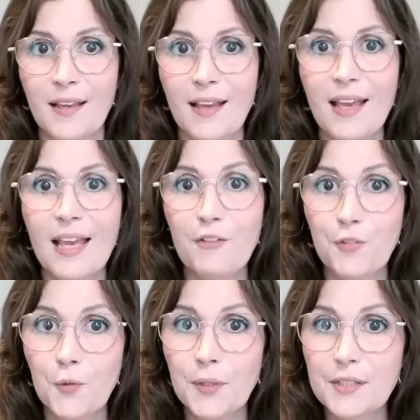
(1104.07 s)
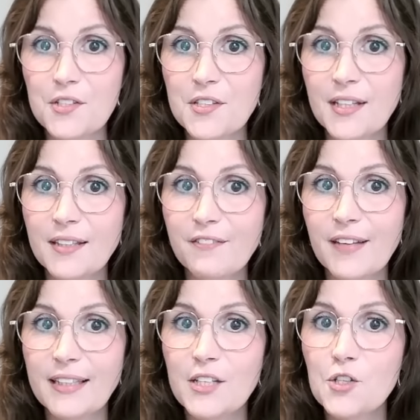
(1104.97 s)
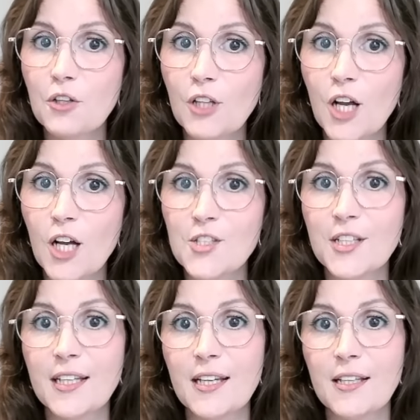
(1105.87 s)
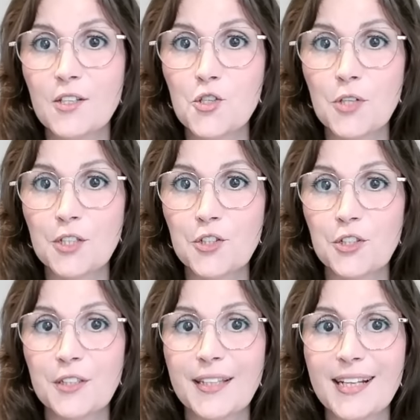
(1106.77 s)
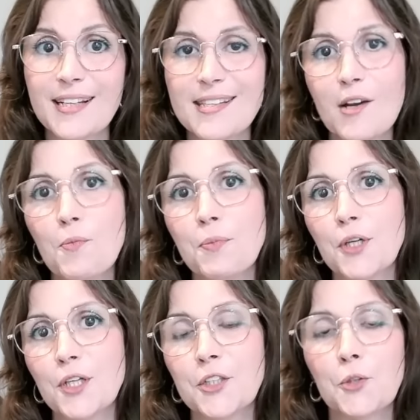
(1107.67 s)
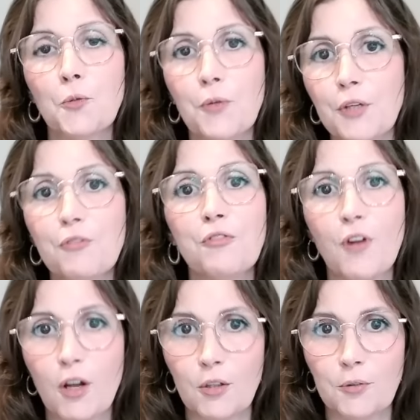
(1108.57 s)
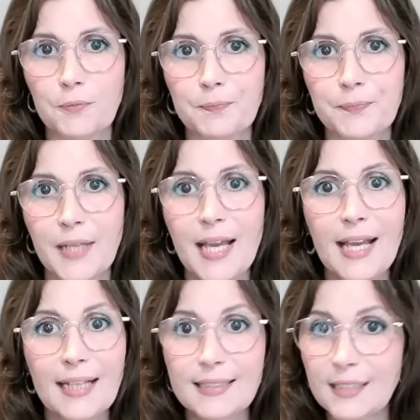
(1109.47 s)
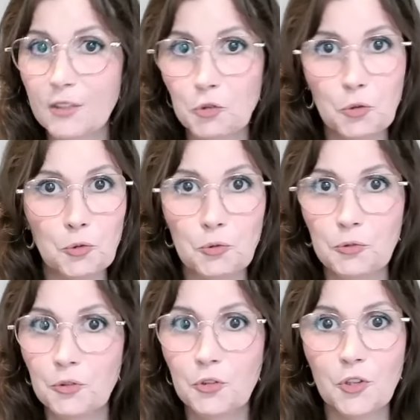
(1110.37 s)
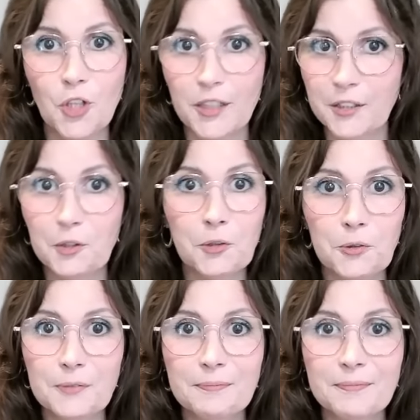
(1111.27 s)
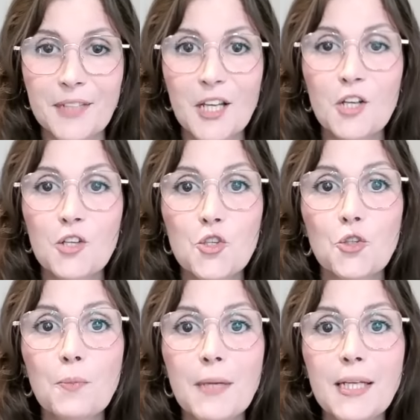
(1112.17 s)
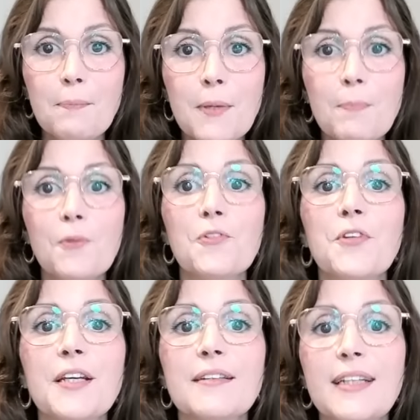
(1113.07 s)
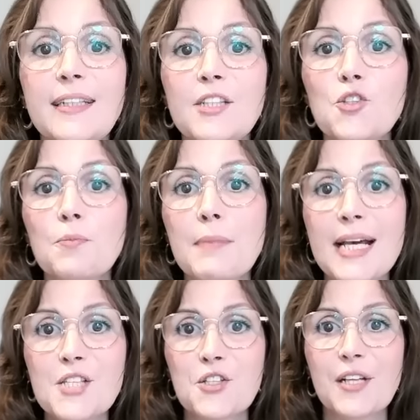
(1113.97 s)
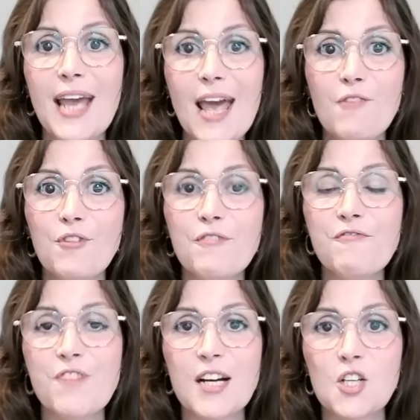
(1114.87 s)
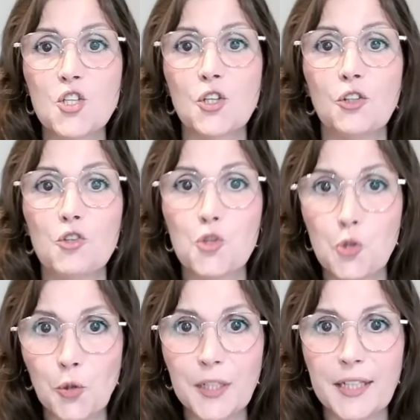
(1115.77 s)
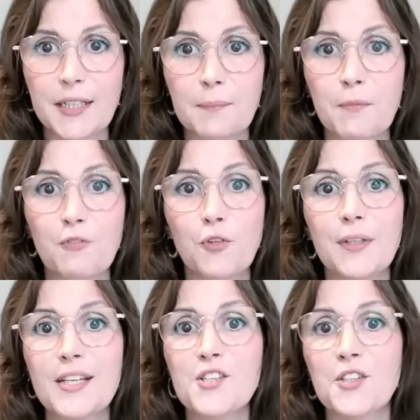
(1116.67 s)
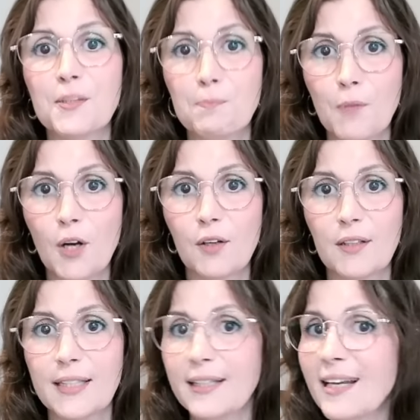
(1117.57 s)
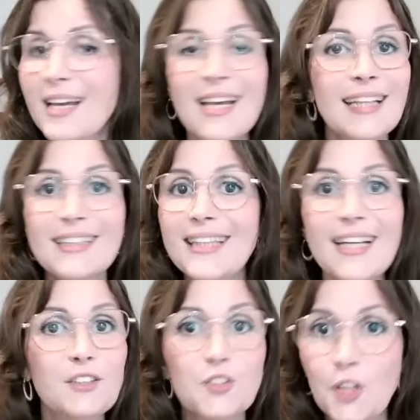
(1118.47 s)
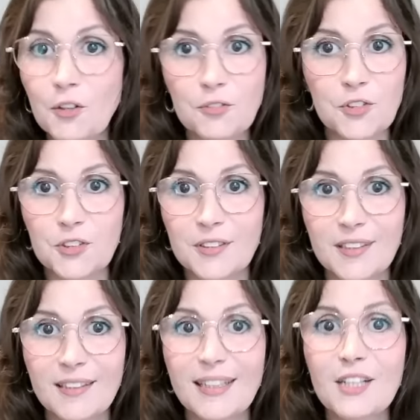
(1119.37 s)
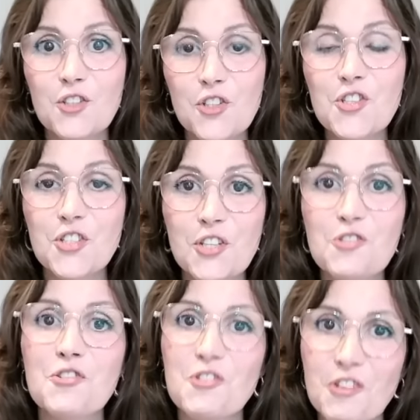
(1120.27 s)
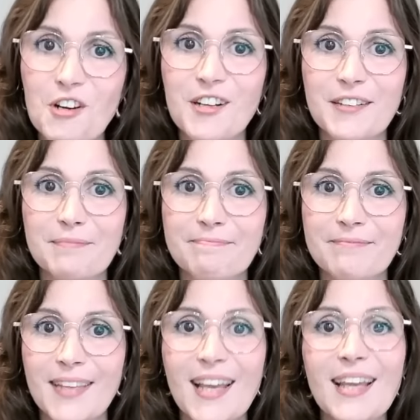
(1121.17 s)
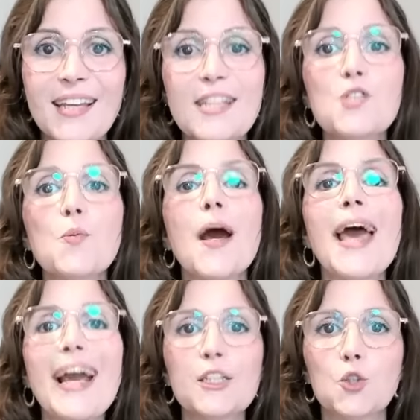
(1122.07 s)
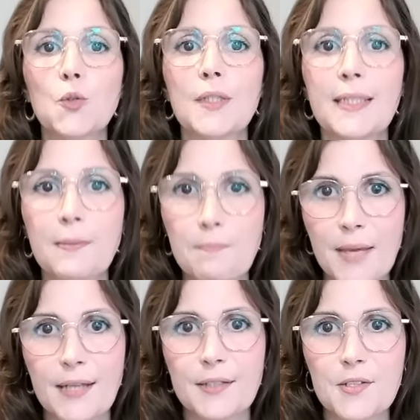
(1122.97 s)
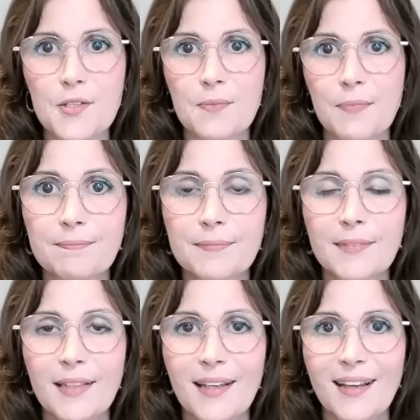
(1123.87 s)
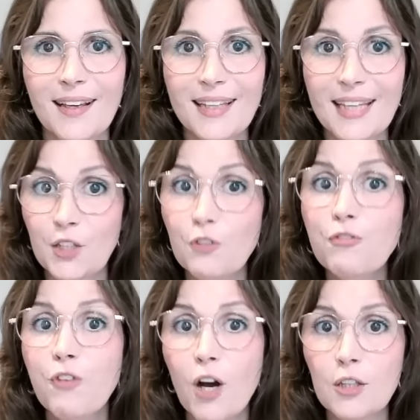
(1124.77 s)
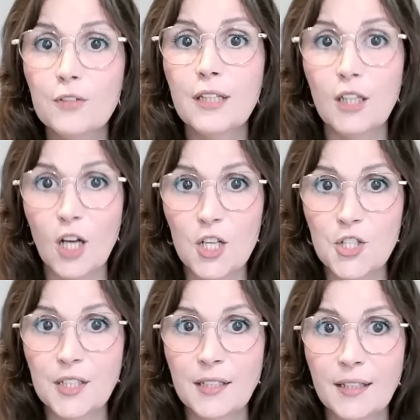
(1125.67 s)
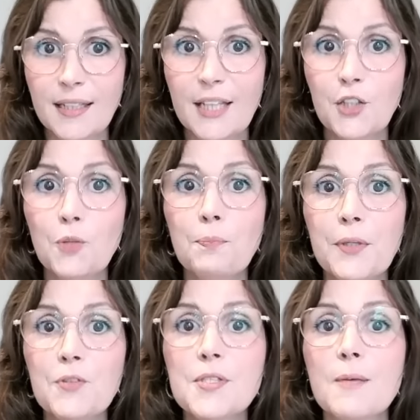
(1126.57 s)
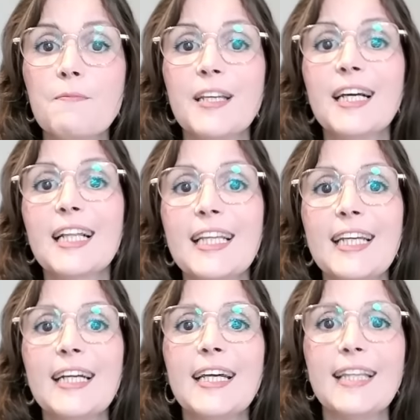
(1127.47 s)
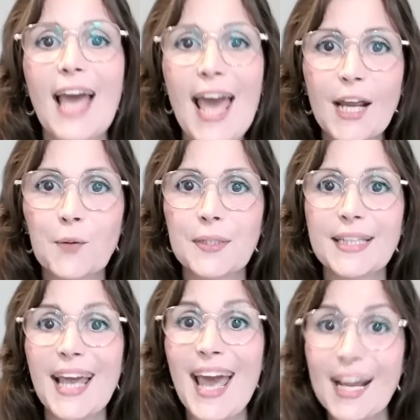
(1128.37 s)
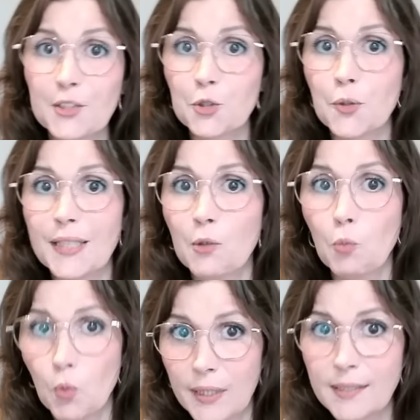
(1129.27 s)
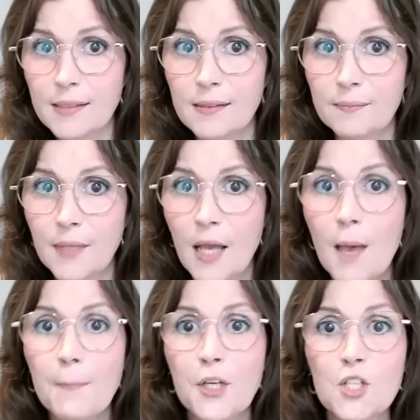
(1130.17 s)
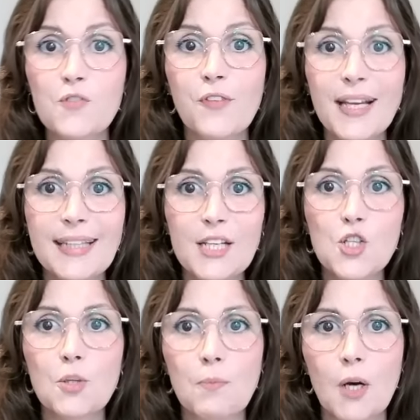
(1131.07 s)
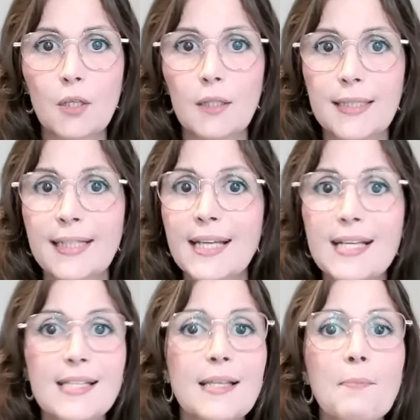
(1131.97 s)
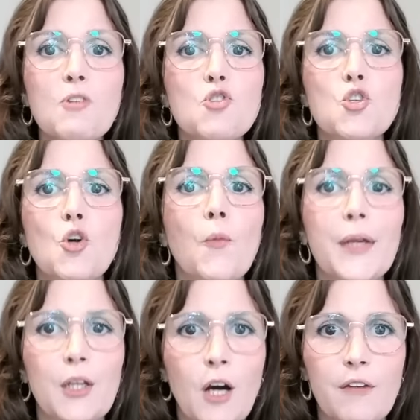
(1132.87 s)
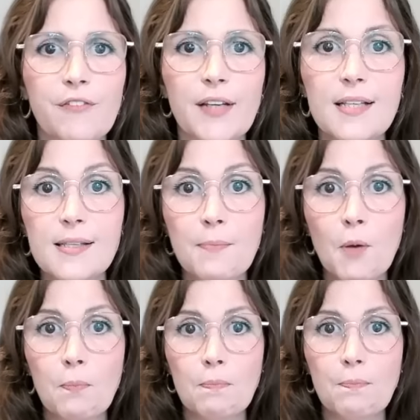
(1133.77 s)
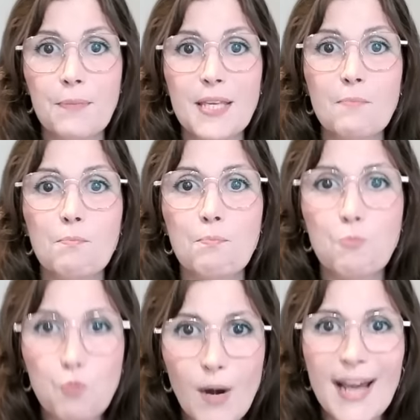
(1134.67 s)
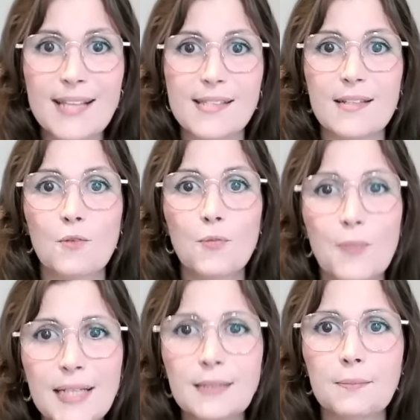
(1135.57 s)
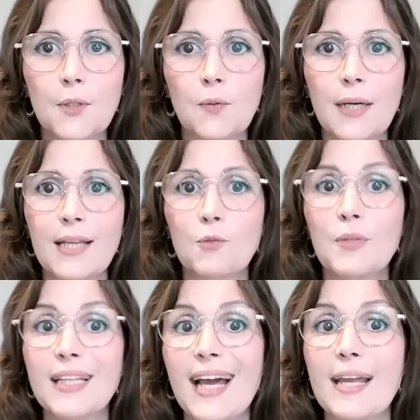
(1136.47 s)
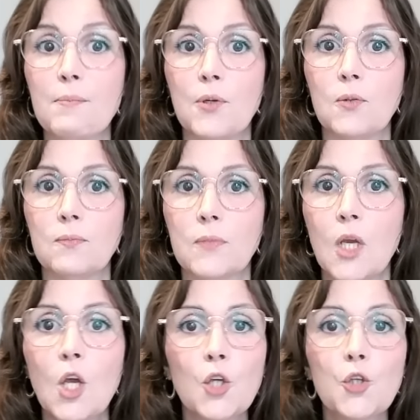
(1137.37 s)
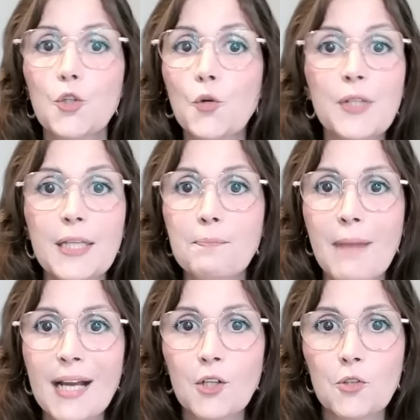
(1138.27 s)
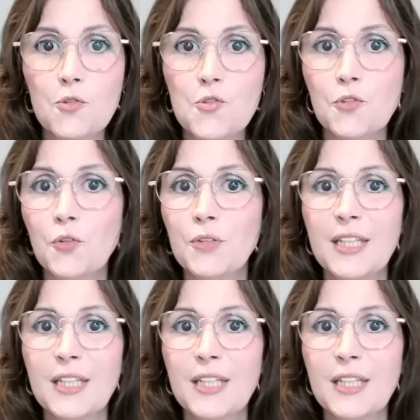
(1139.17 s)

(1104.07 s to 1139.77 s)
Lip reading: If you understand the financial logic and structure, the Excel part will follow. It's a tool, not the goal. Too many people think they need to master every function or shortcut before they start modeling. They don't. They just need to start. Here's what actually matters. Can you follow the logic? Can you build something clear and accurate that actually works? Because financial modeling isn't about showing off. It's about being bright, readable, and reliable. You don't need macros. You don't need